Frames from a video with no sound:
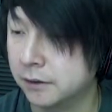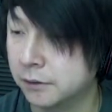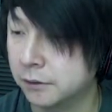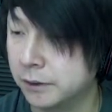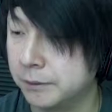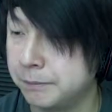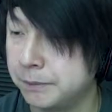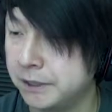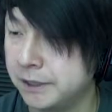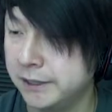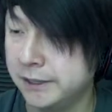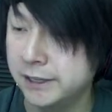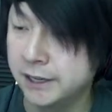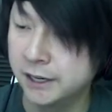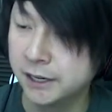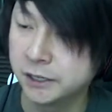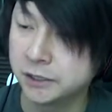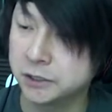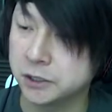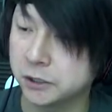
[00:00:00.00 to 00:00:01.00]
creepy
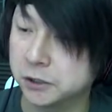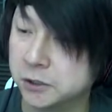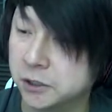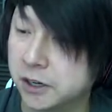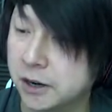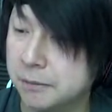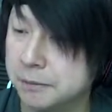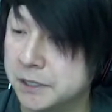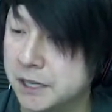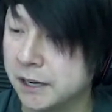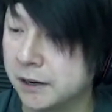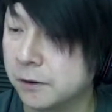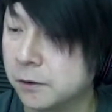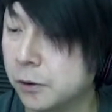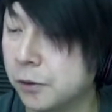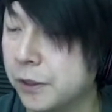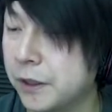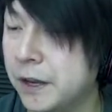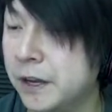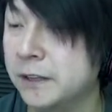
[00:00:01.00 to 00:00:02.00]
suction cup
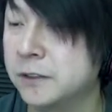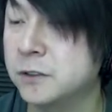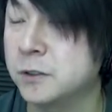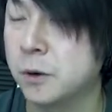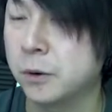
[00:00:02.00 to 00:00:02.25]
tentacle things.